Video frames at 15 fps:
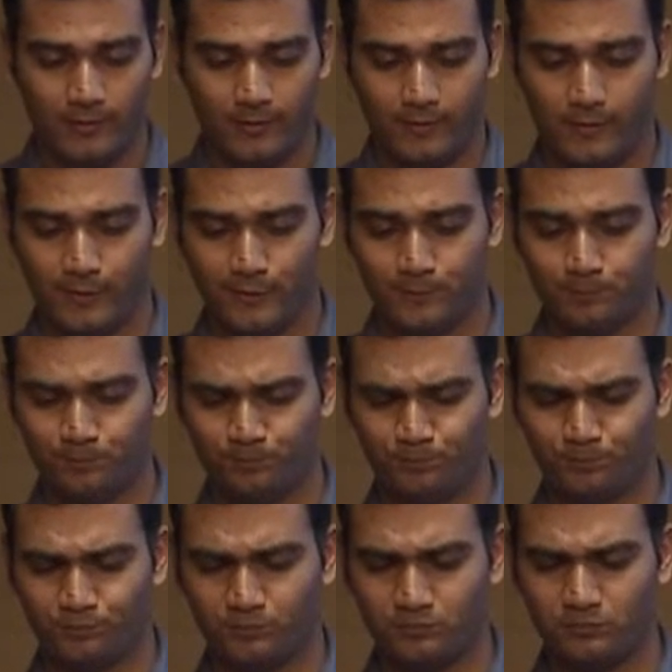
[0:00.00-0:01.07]

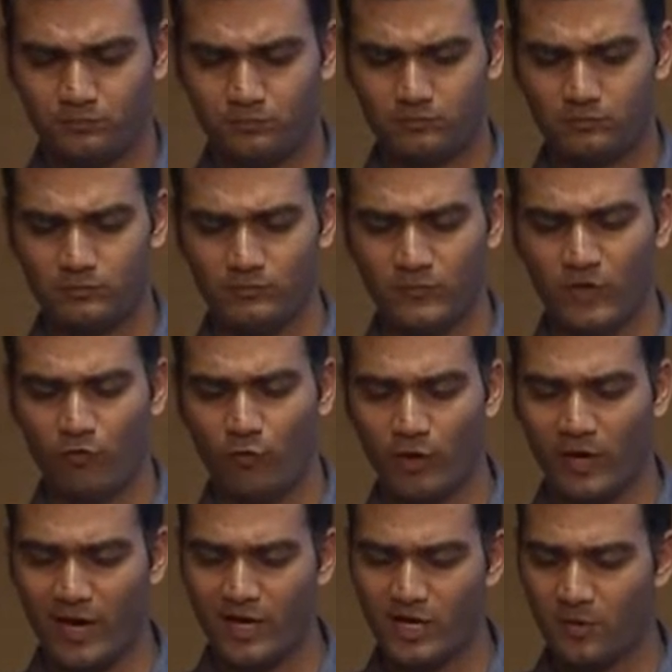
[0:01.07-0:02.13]

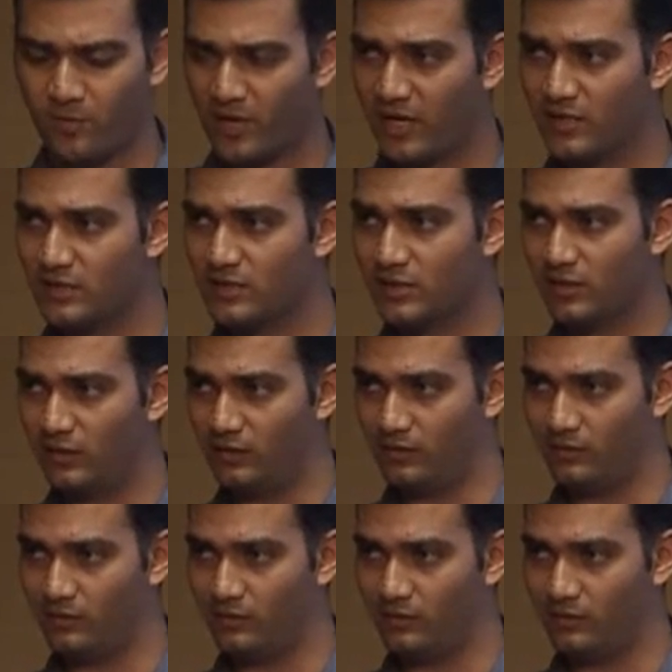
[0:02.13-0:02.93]
For enterprise